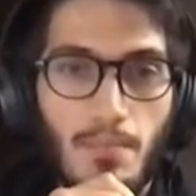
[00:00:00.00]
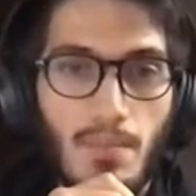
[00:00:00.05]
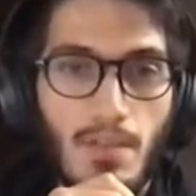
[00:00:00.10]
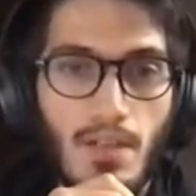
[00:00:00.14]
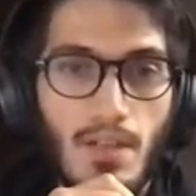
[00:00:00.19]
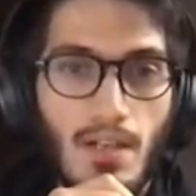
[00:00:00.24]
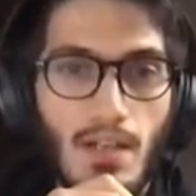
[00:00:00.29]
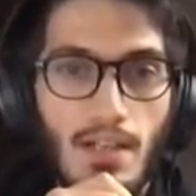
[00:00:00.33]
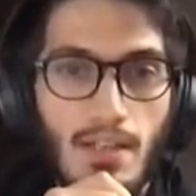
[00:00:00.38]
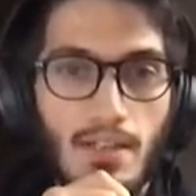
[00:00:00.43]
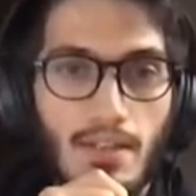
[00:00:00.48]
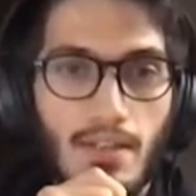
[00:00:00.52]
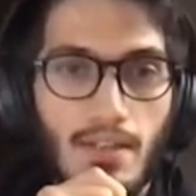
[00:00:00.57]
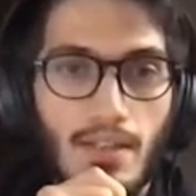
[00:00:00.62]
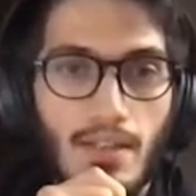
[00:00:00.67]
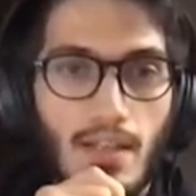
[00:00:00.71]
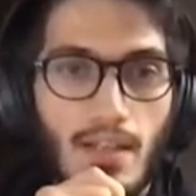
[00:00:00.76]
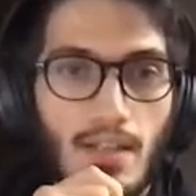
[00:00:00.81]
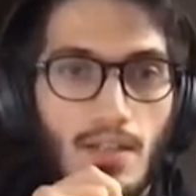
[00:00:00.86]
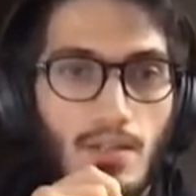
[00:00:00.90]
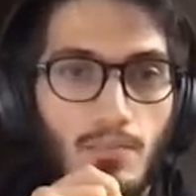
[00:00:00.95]
and
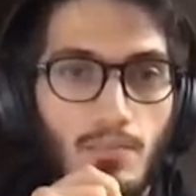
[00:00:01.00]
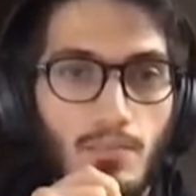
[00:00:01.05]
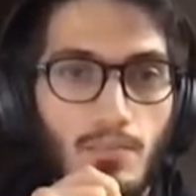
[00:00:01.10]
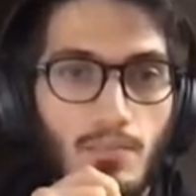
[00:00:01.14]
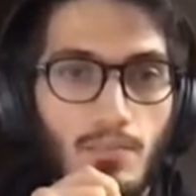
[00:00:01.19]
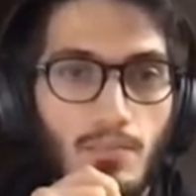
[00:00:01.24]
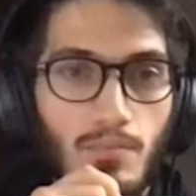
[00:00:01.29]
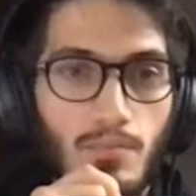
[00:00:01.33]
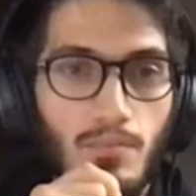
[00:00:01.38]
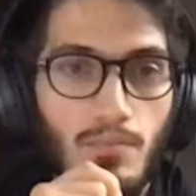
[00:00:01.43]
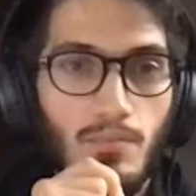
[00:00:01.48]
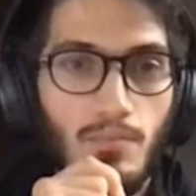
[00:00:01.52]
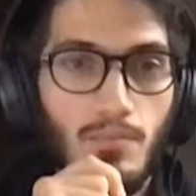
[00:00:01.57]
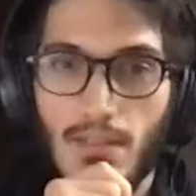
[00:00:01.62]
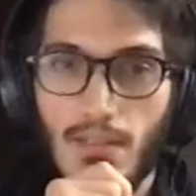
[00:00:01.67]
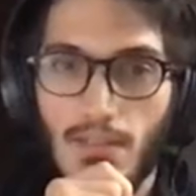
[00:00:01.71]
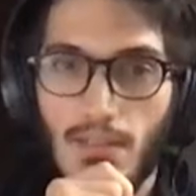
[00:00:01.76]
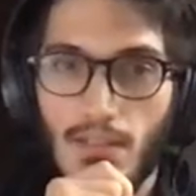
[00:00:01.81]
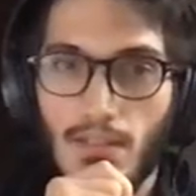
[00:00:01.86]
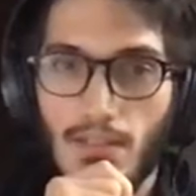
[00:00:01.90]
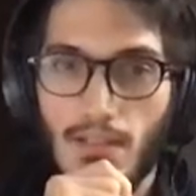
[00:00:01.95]
then improvement
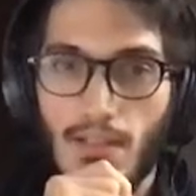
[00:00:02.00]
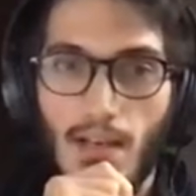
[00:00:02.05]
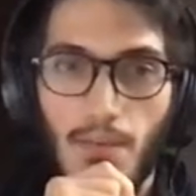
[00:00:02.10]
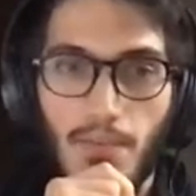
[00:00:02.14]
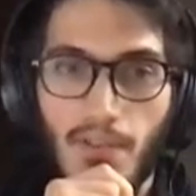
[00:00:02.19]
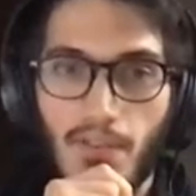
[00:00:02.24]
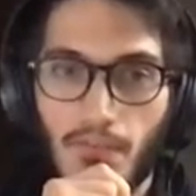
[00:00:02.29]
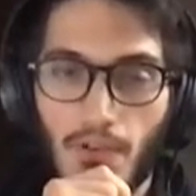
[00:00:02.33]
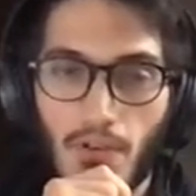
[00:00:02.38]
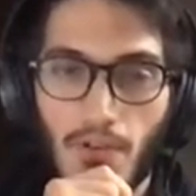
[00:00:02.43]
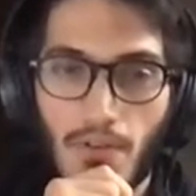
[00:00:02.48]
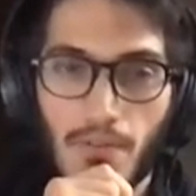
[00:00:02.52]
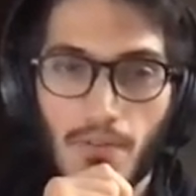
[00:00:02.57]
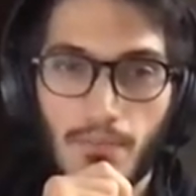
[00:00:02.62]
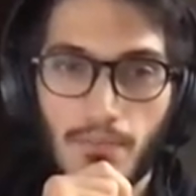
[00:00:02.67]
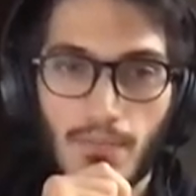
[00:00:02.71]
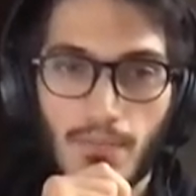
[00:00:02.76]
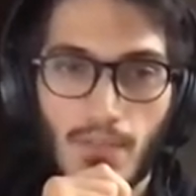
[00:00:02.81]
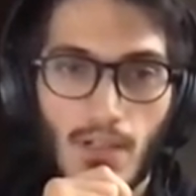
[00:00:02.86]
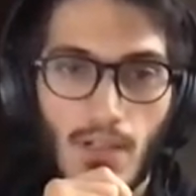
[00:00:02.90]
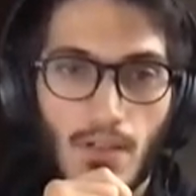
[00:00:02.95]
coming
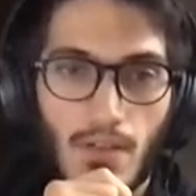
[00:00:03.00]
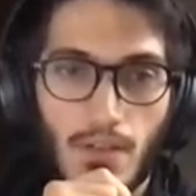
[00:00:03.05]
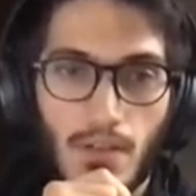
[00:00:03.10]
from a